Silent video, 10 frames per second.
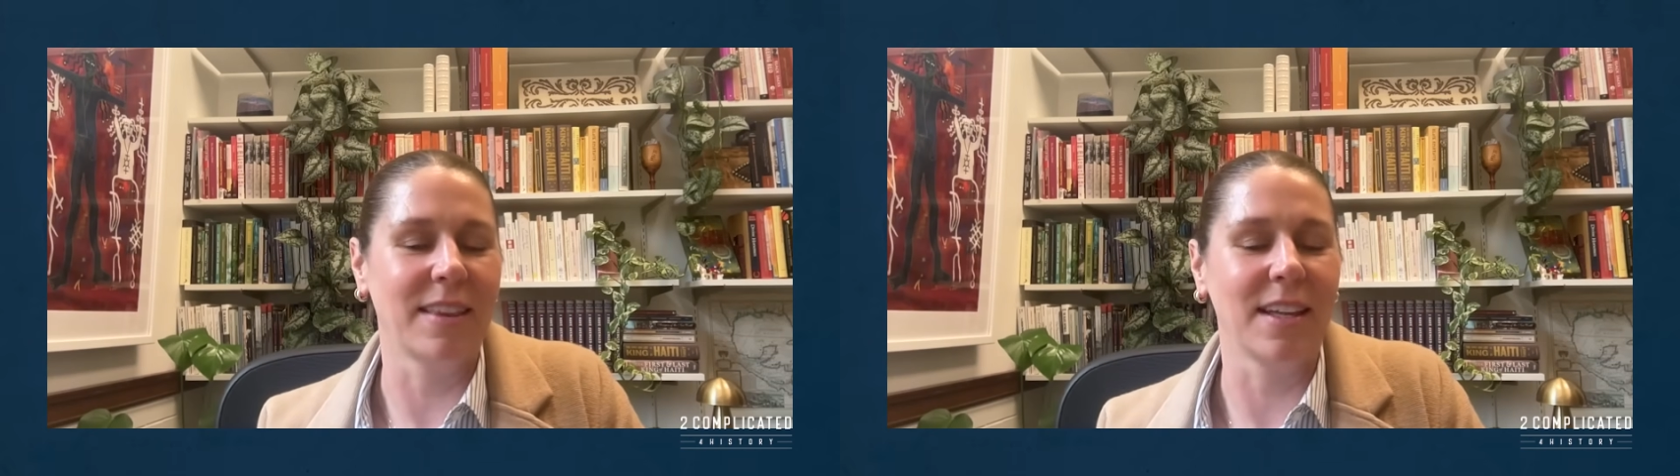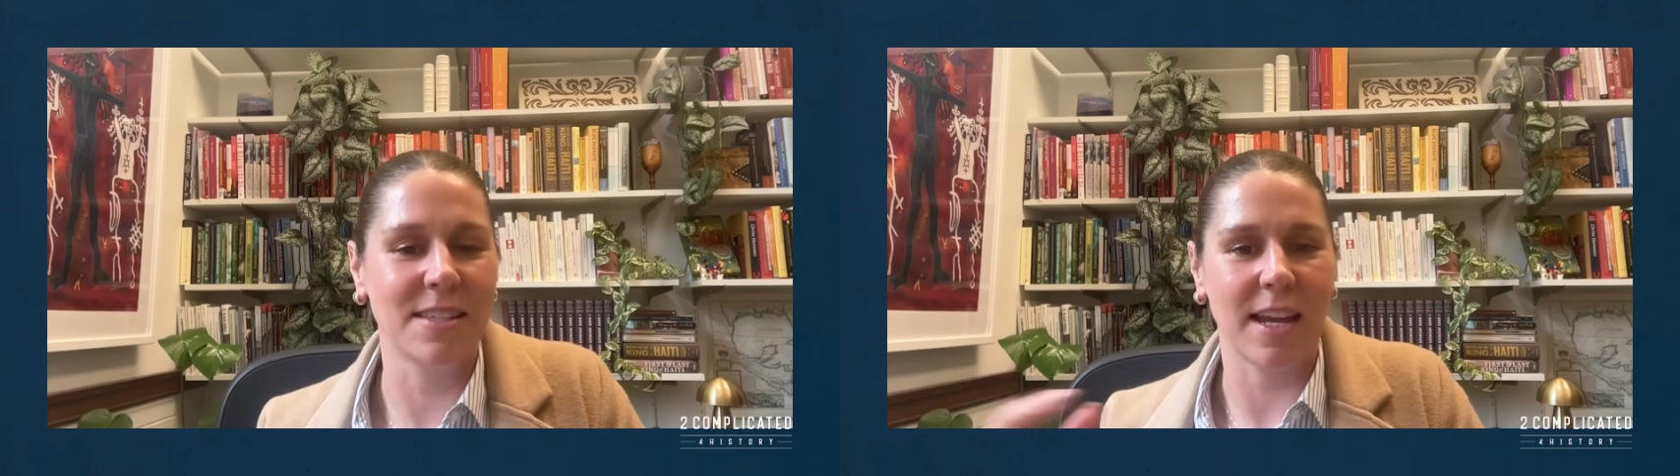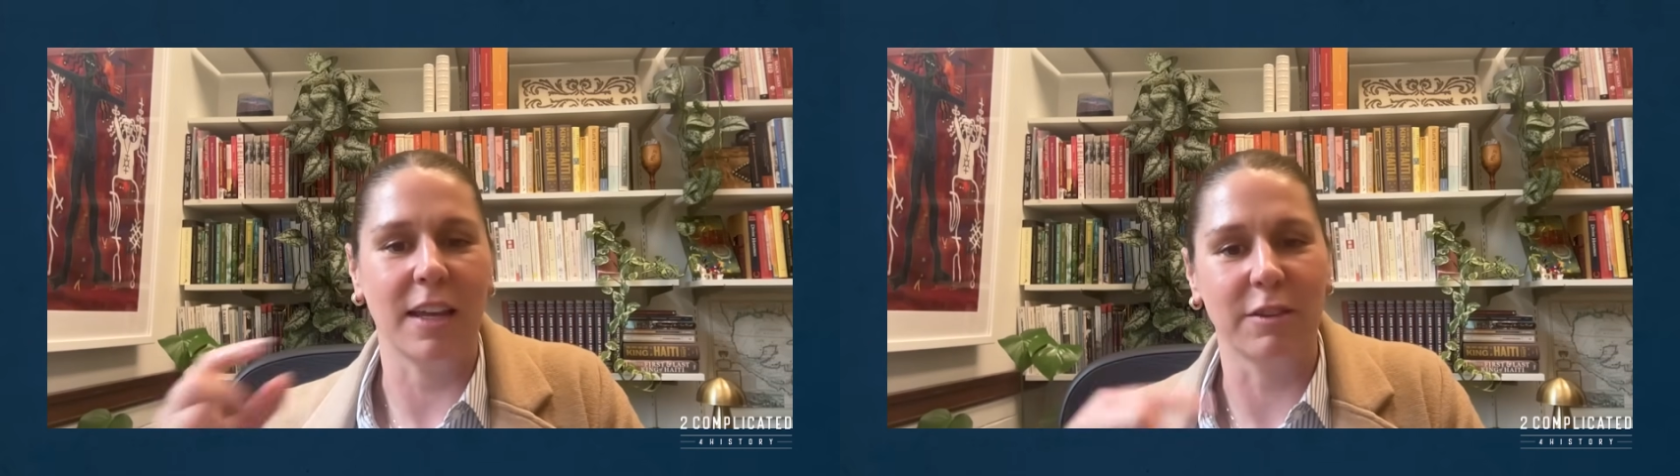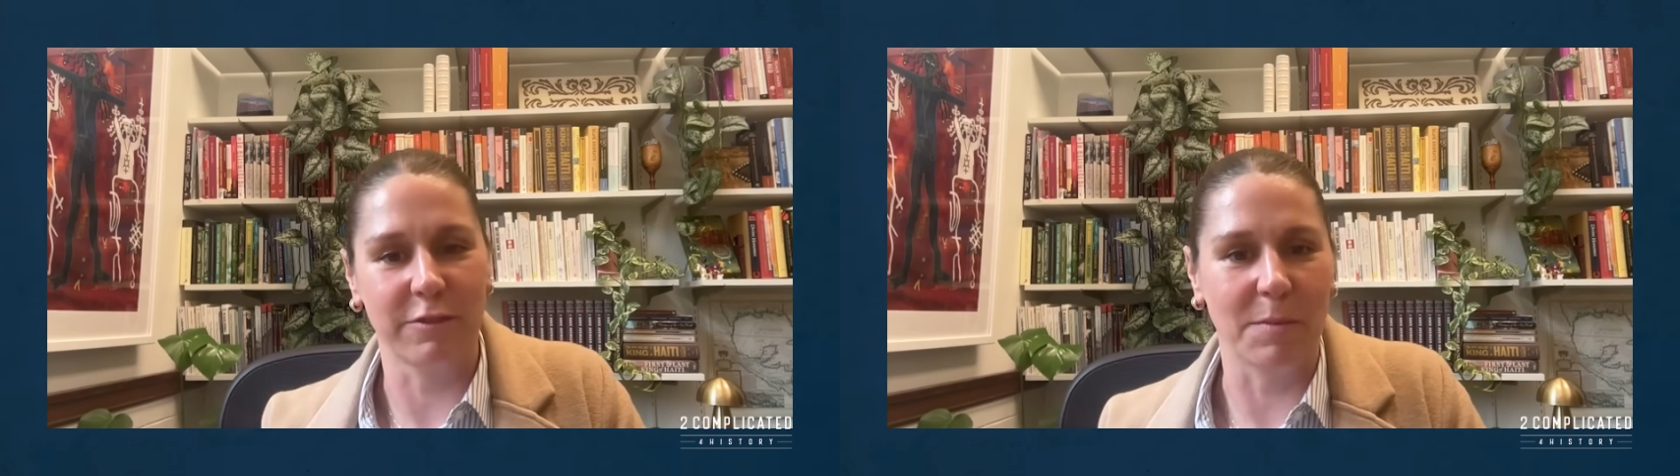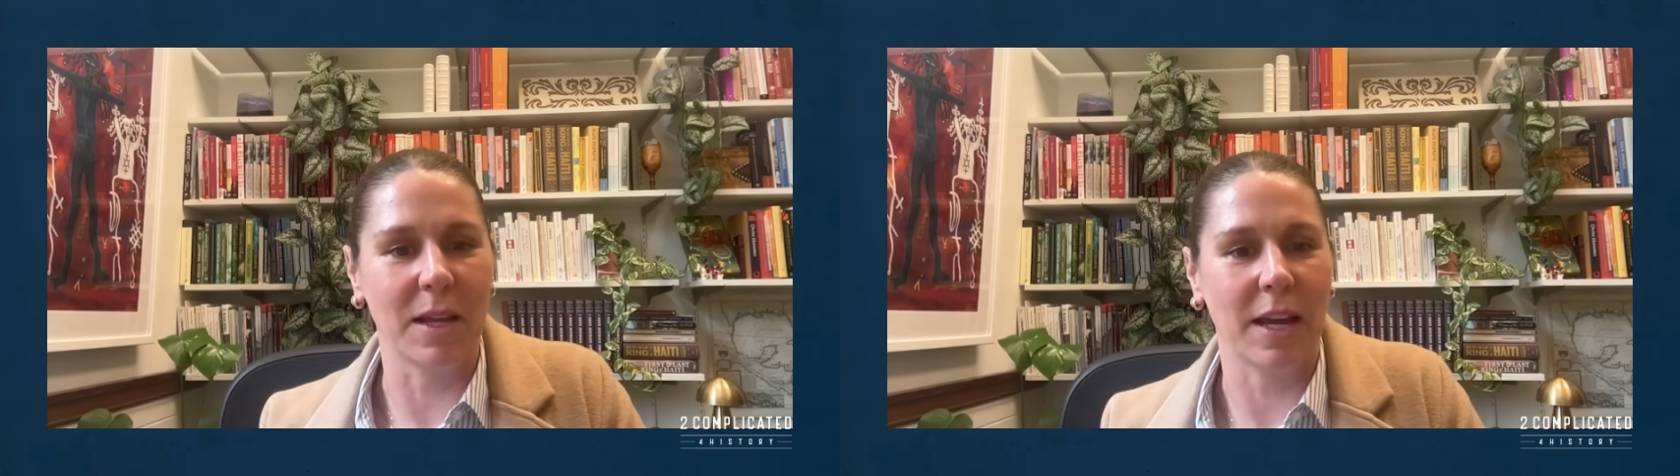that's taken
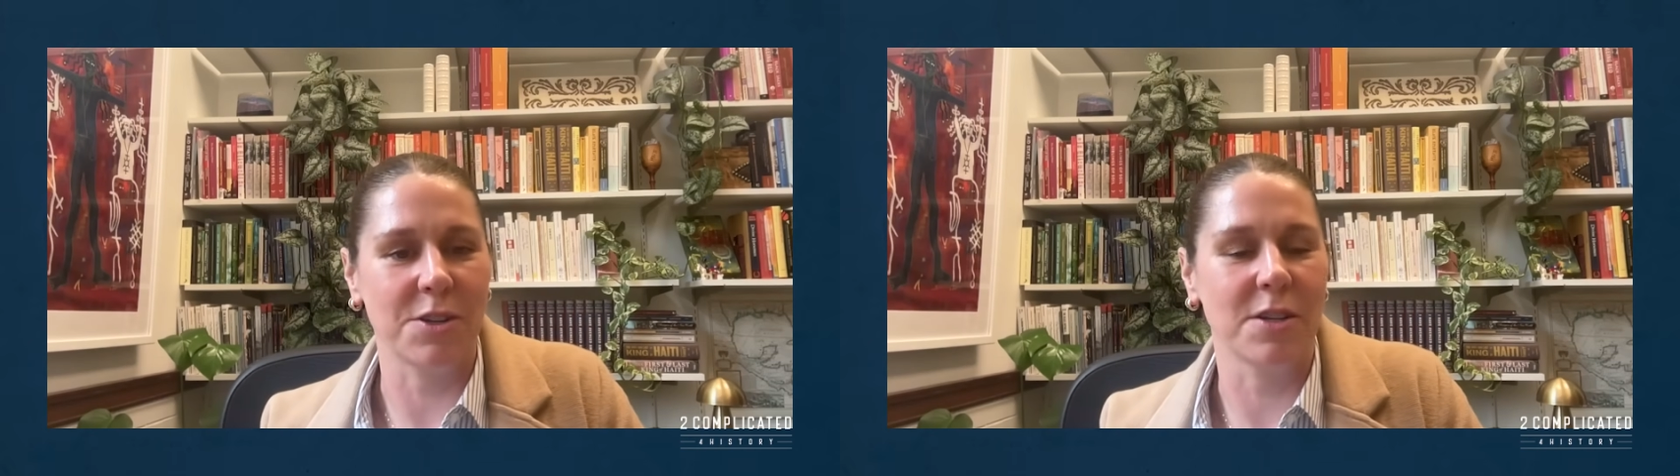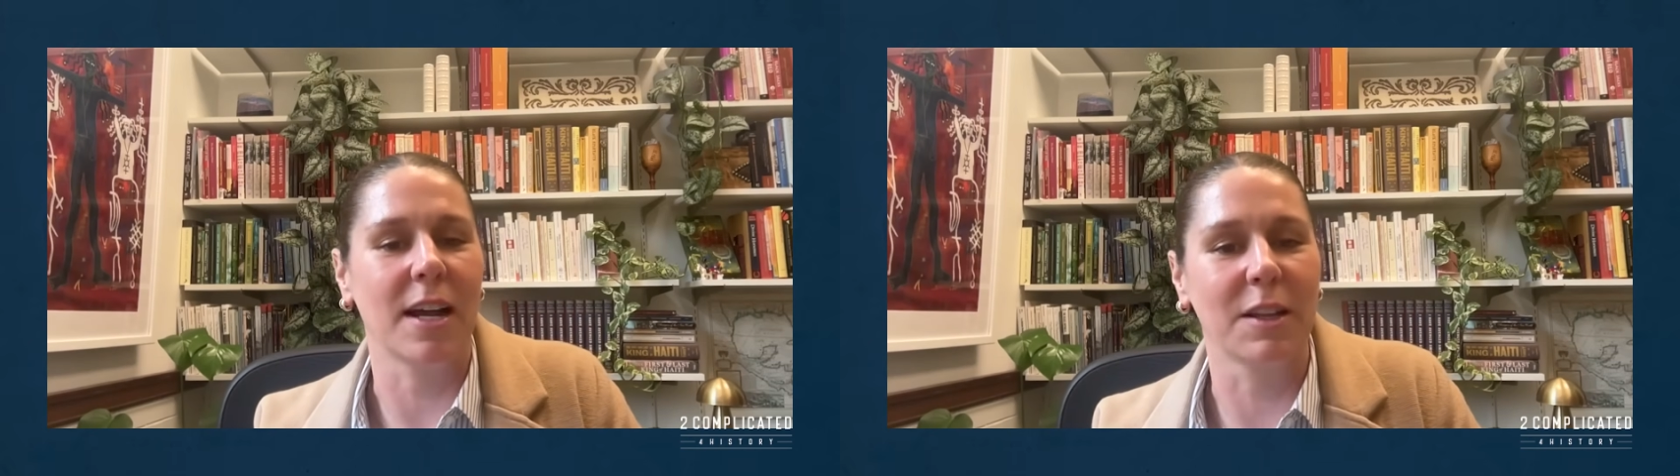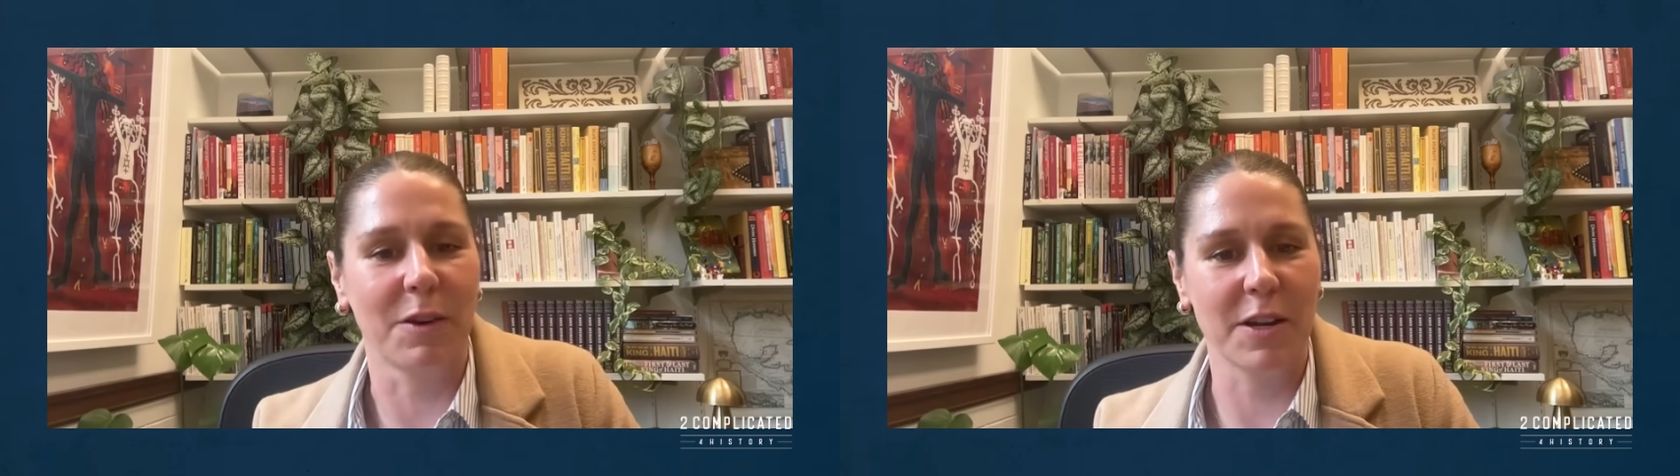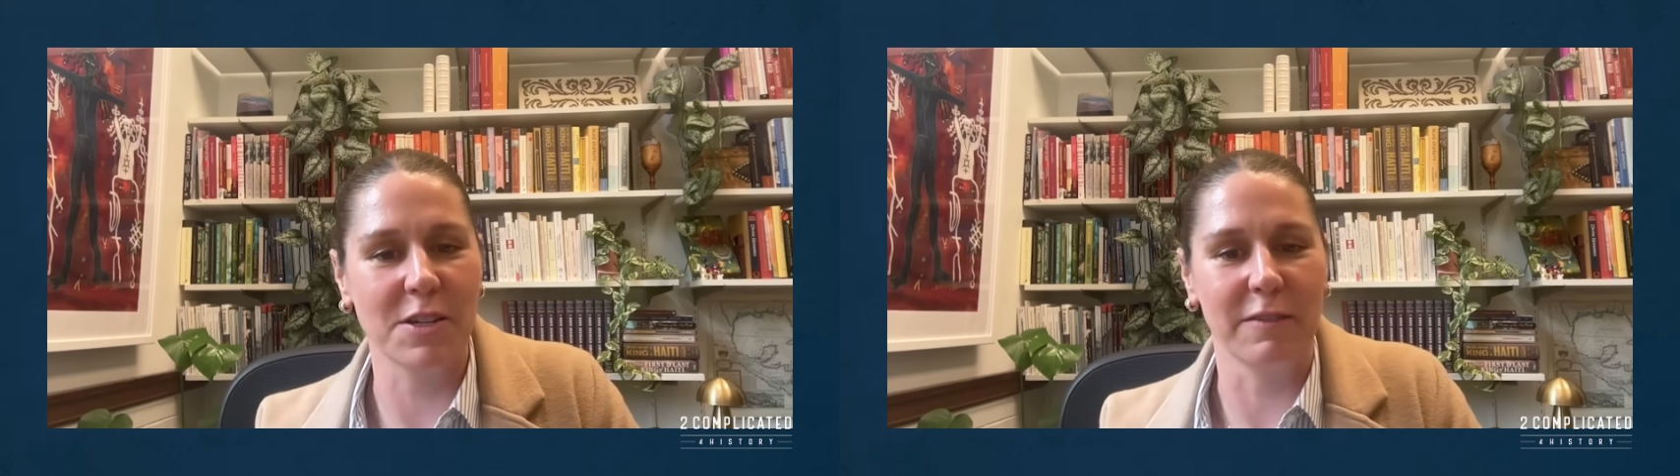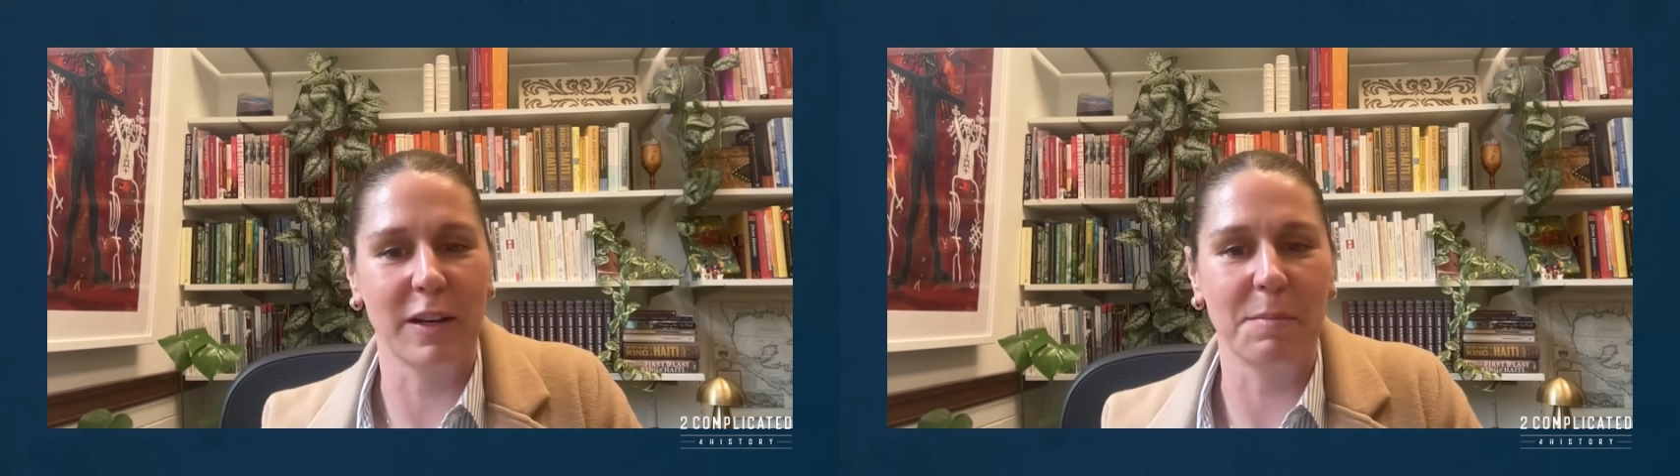from the Haitian
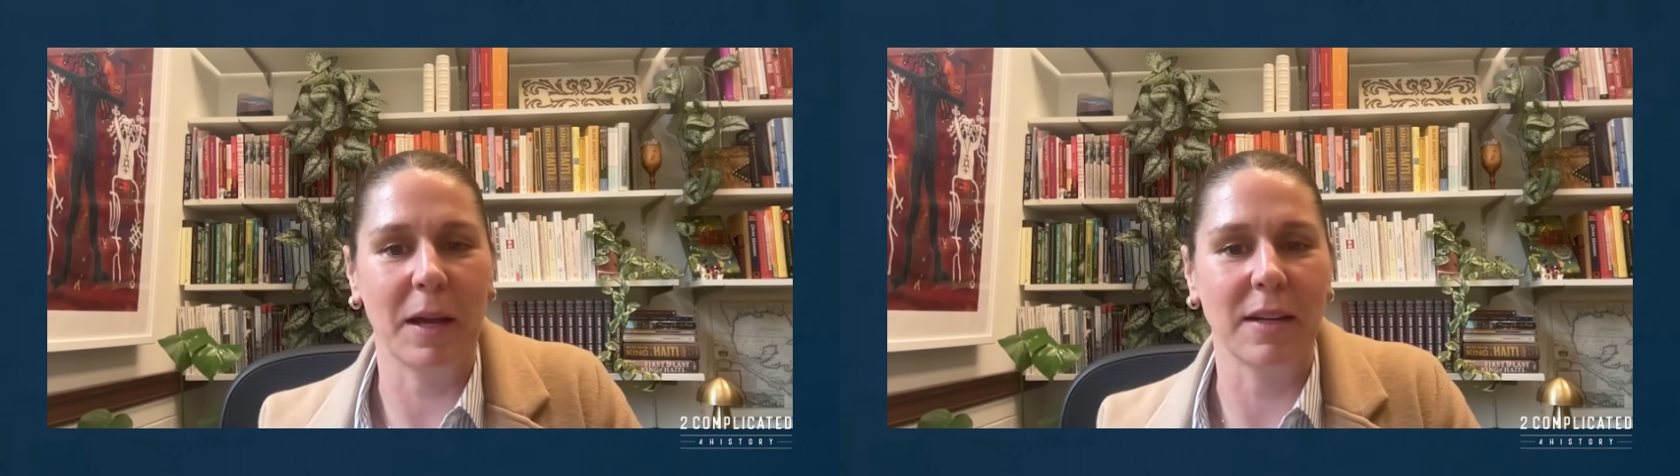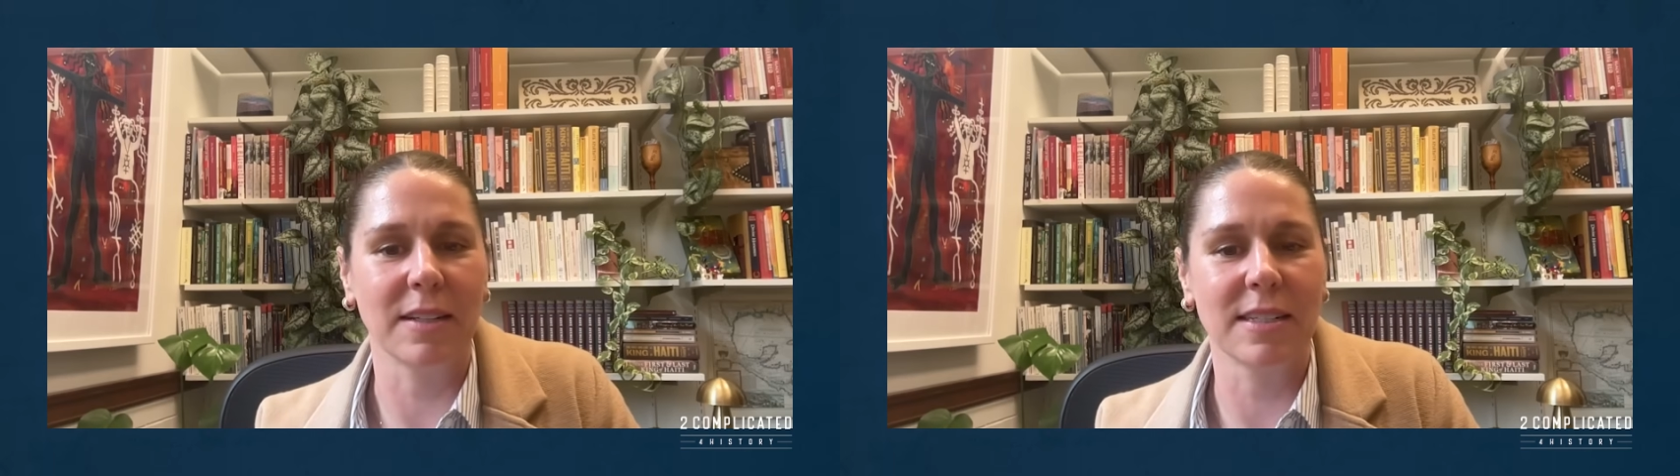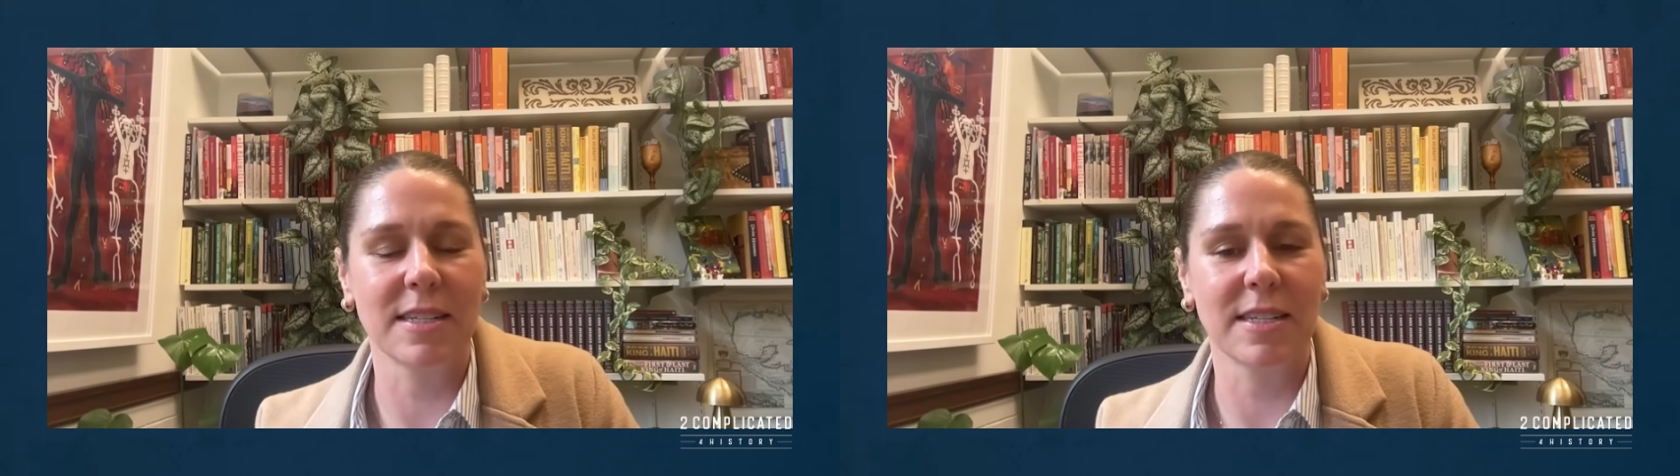Declaration of Independence.